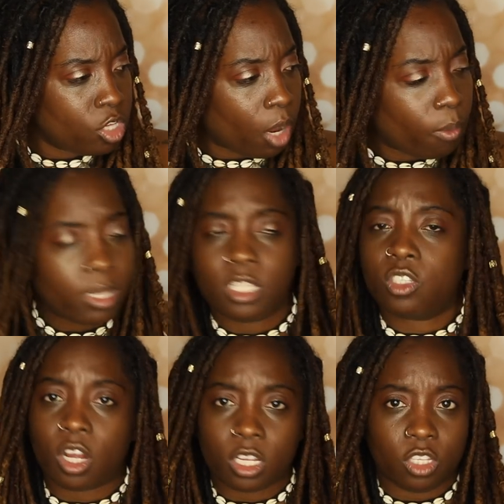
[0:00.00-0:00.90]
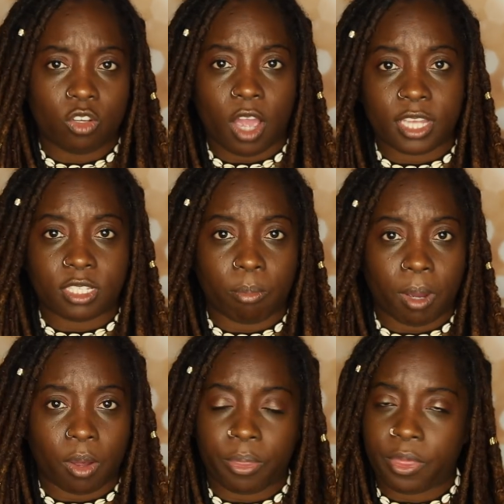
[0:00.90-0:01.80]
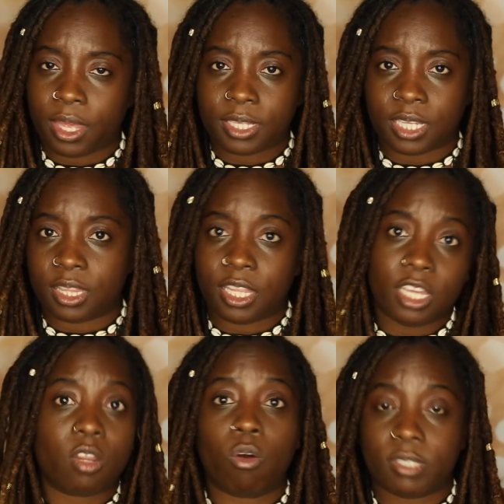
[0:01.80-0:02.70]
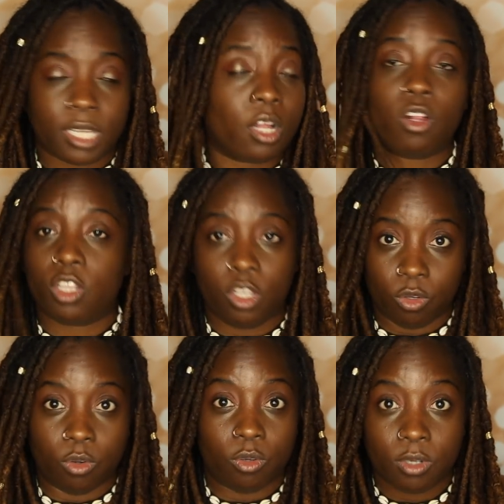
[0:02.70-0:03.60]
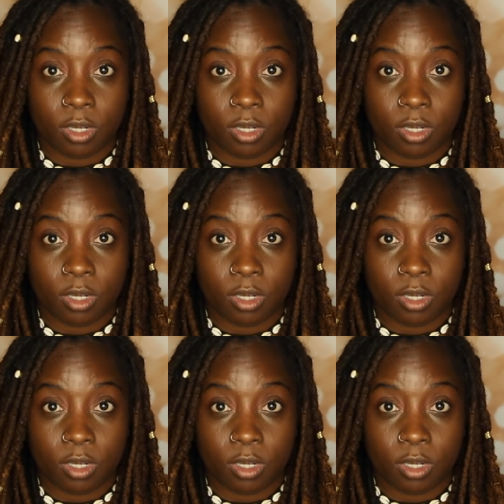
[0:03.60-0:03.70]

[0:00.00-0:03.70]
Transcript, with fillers: So I wanted to talk to you guys about things that they don't tell you